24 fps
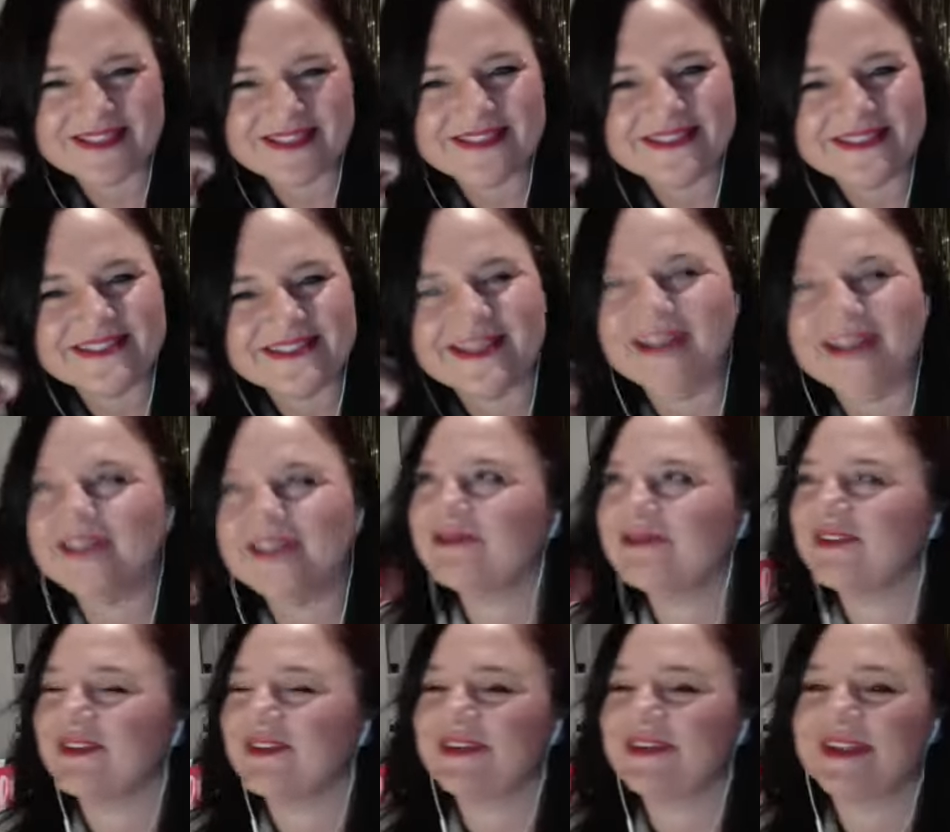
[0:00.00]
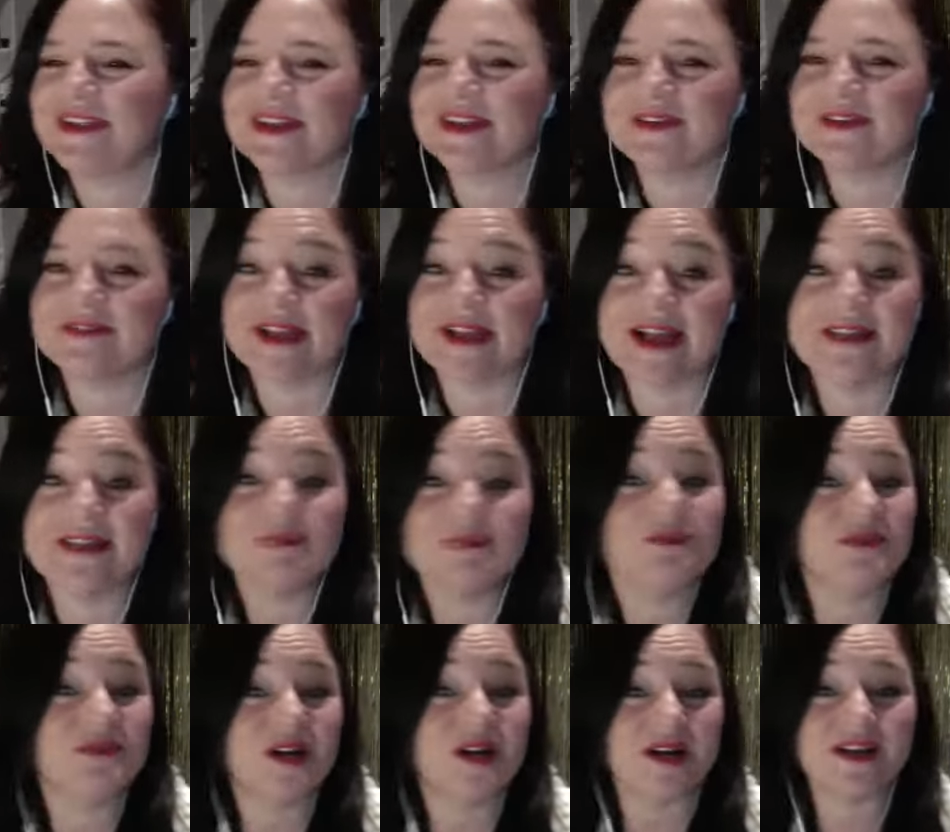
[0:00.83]
kind of floating around
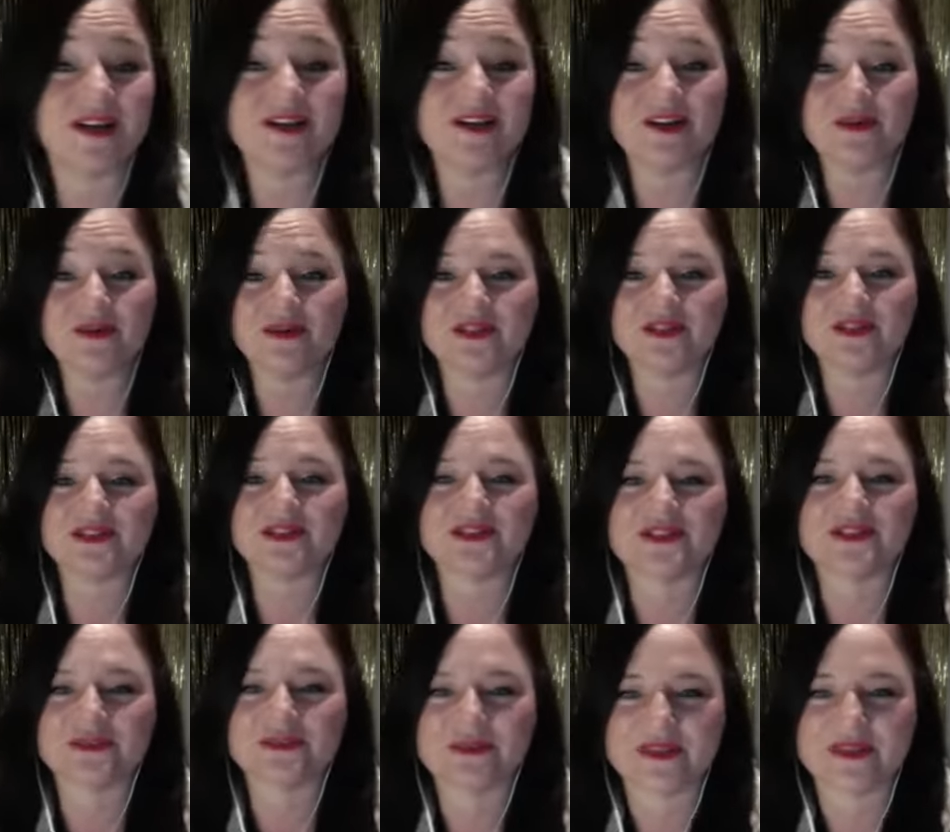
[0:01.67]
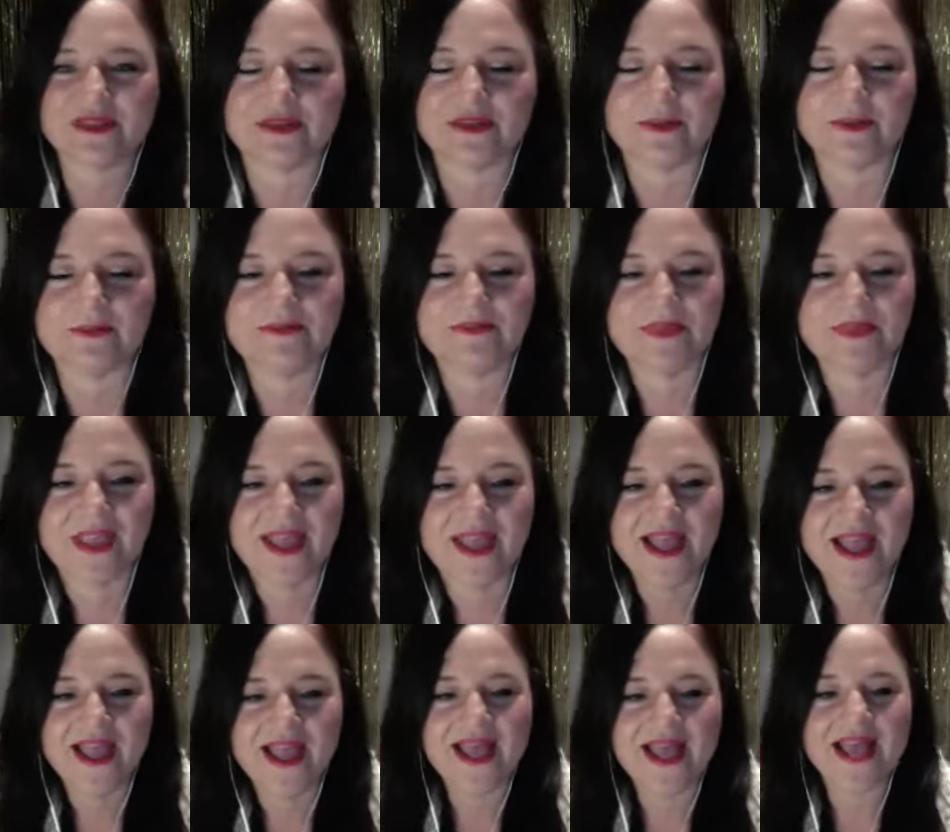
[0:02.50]
and I don't know what to do with them.
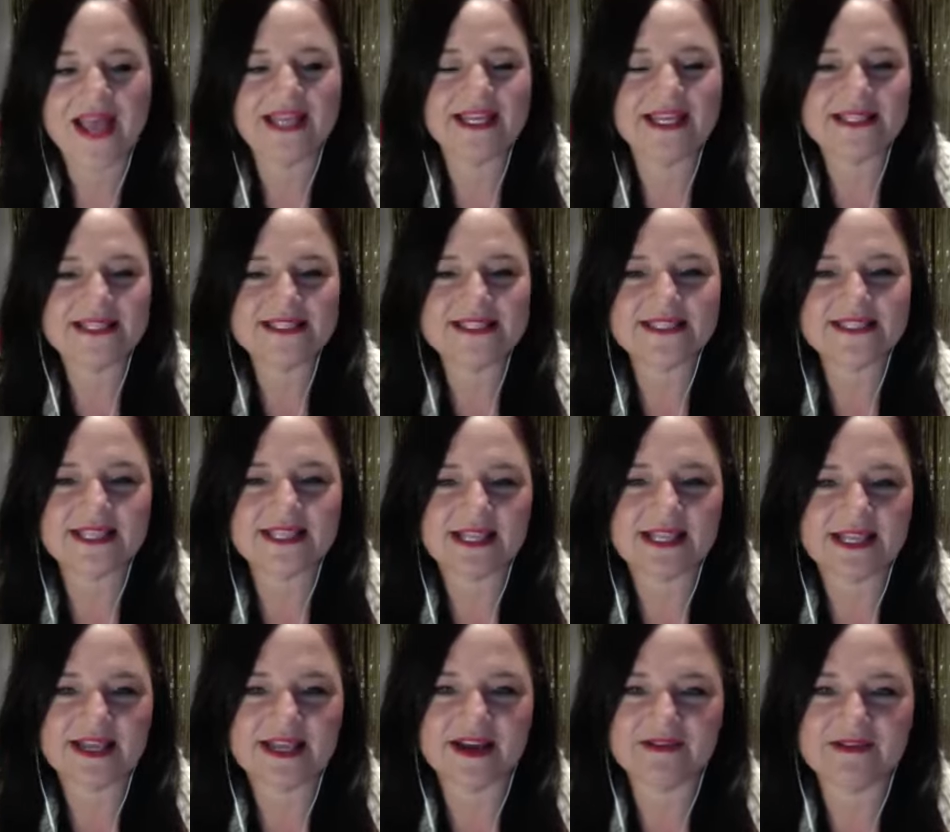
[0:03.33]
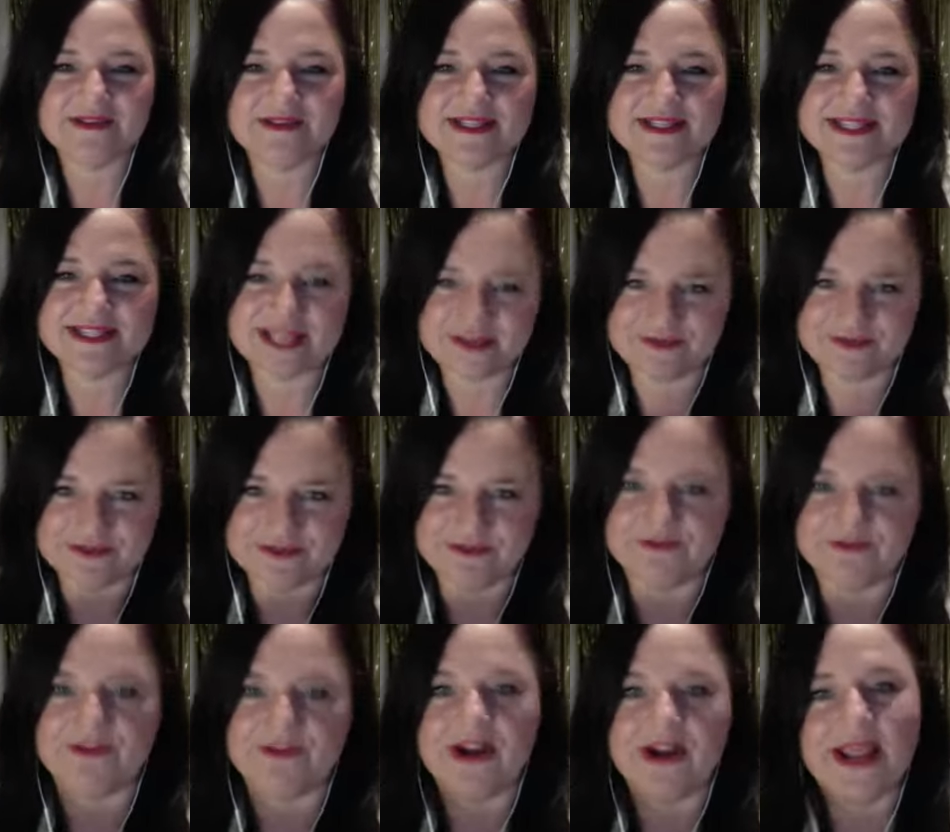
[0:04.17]
And instantly I received a
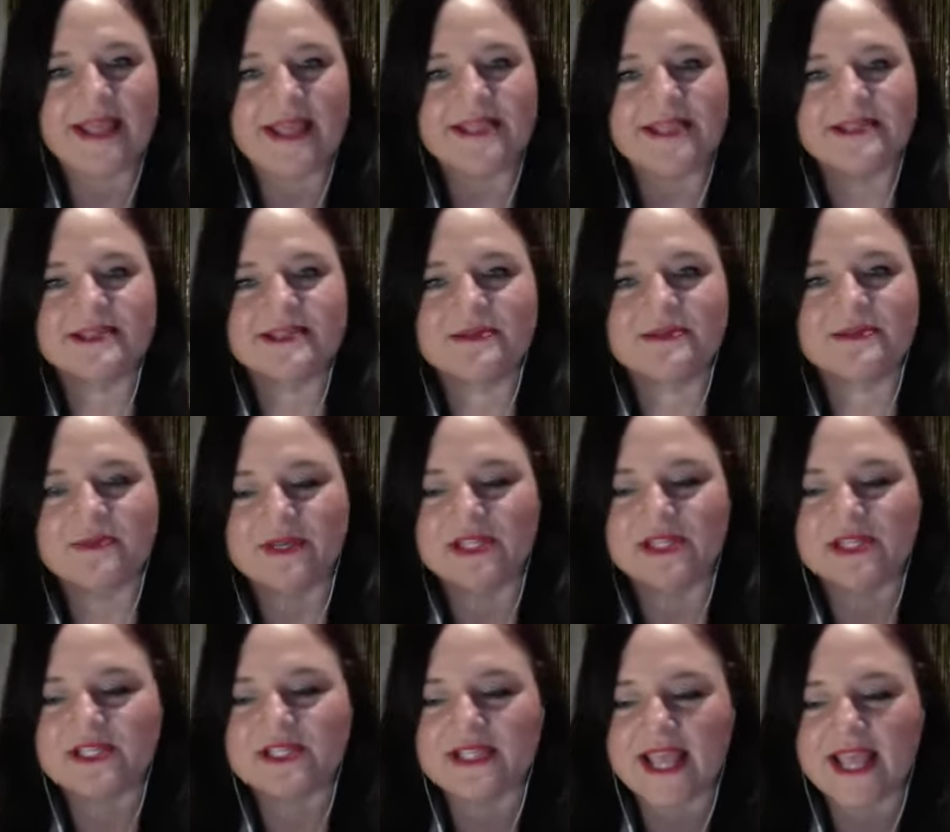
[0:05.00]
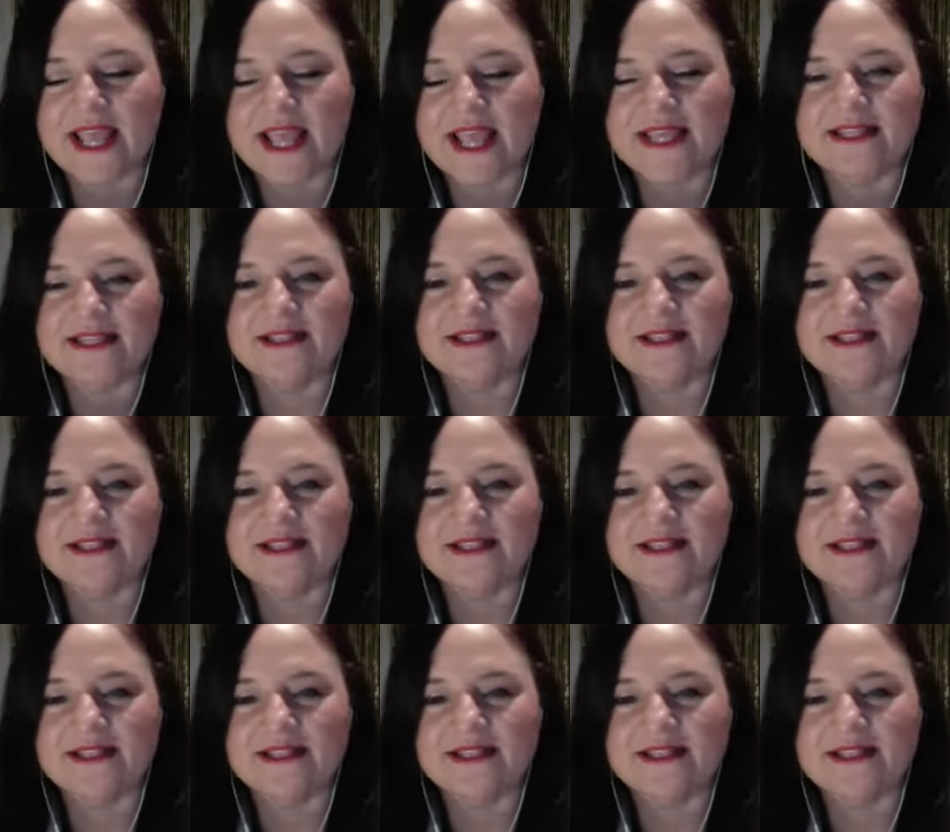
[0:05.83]
phrase which said